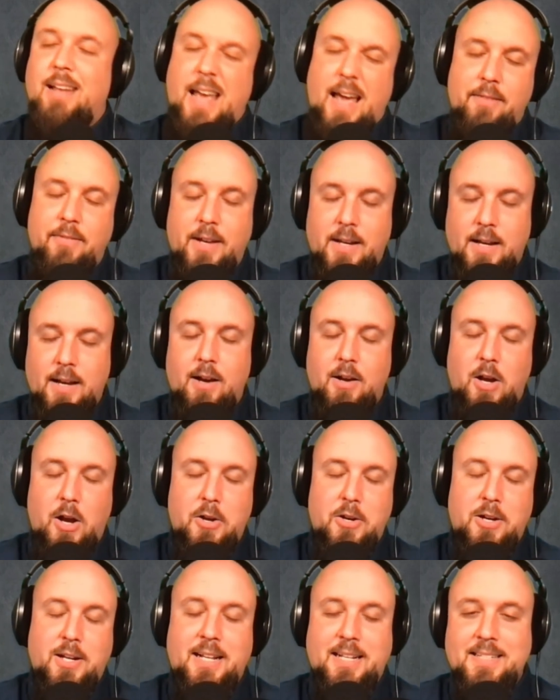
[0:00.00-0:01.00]
having a
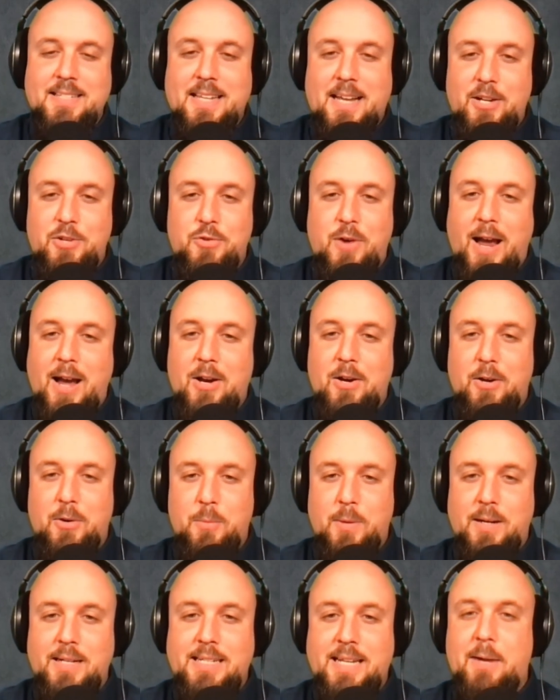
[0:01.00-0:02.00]
good inside track
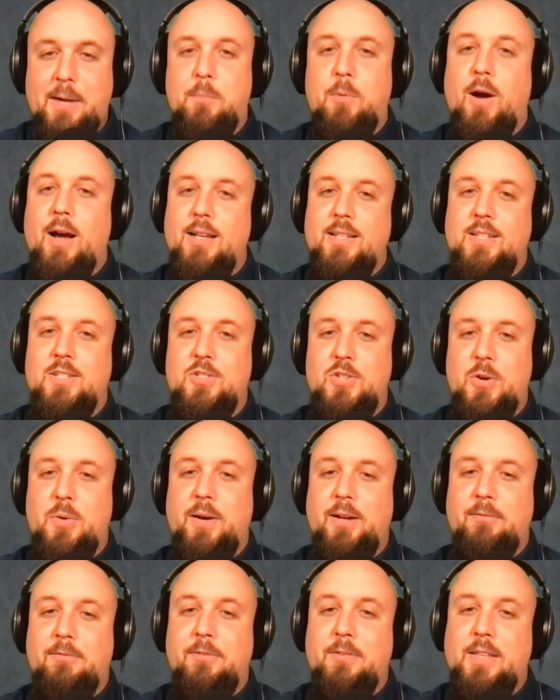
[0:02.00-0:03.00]
on what Dataprise is
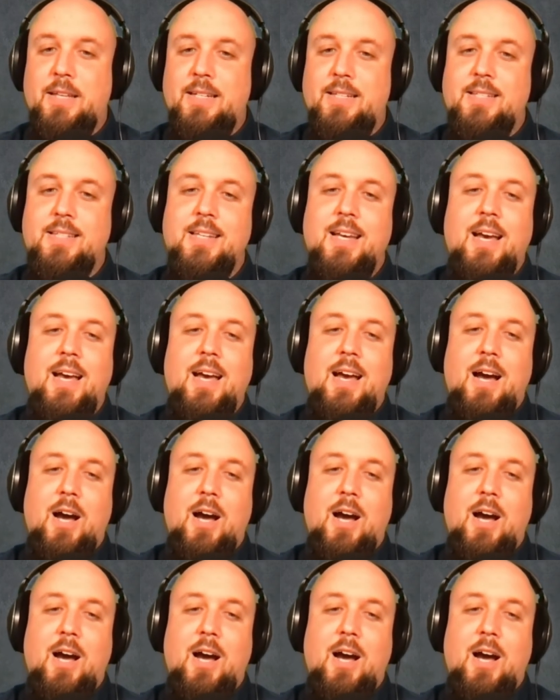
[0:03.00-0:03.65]
doing for this,